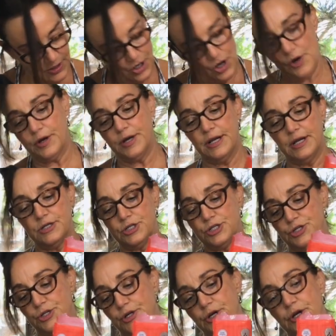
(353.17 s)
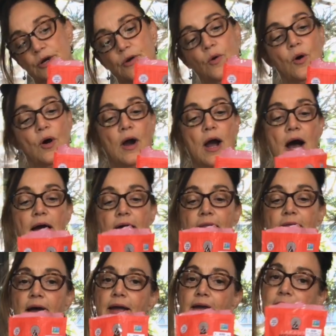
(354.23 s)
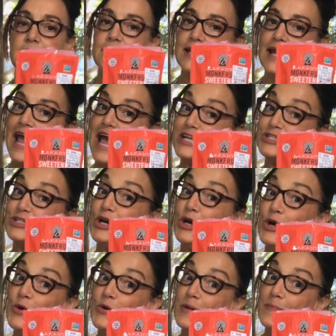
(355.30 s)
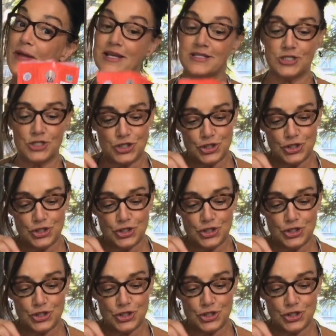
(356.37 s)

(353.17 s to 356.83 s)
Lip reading: coconut sugar, or I like Lakanto. It makes it